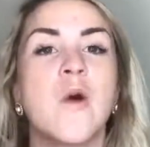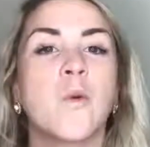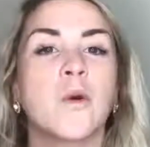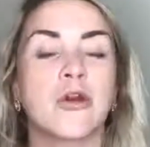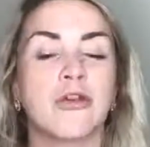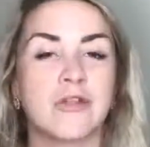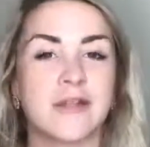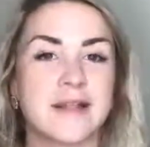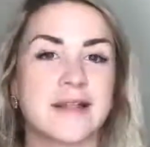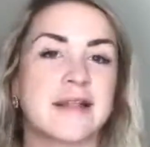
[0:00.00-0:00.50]

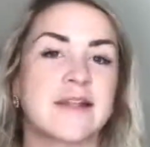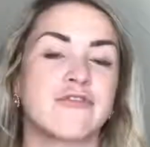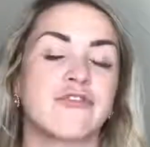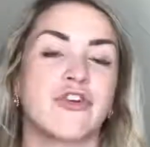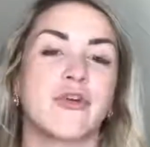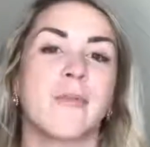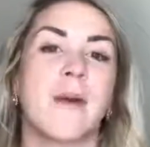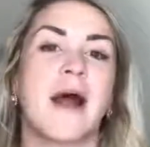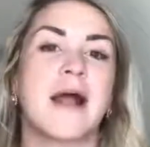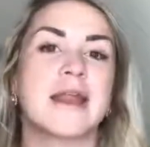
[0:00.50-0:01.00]
where you're listening to
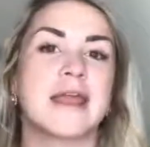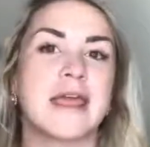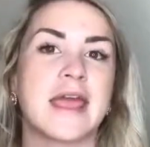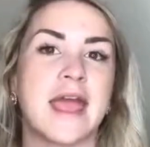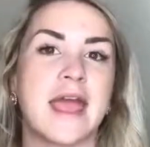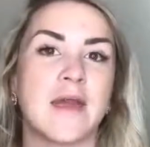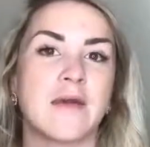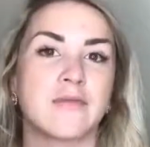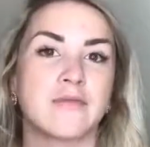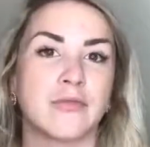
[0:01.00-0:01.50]
your
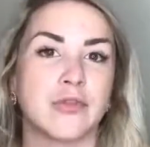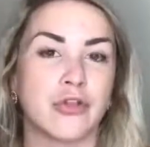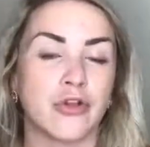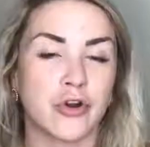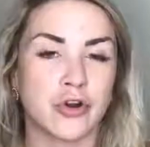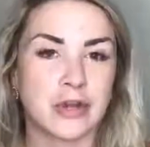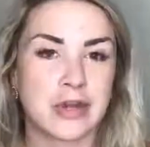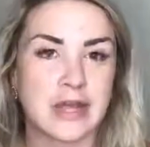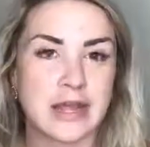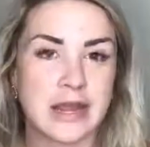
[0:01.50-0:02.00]
body and
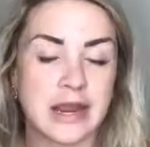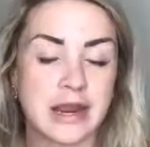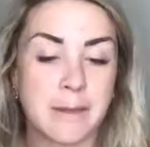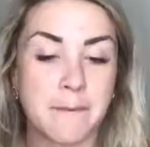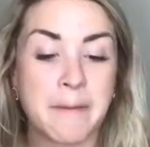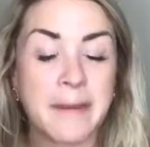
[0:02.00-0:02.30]
learning.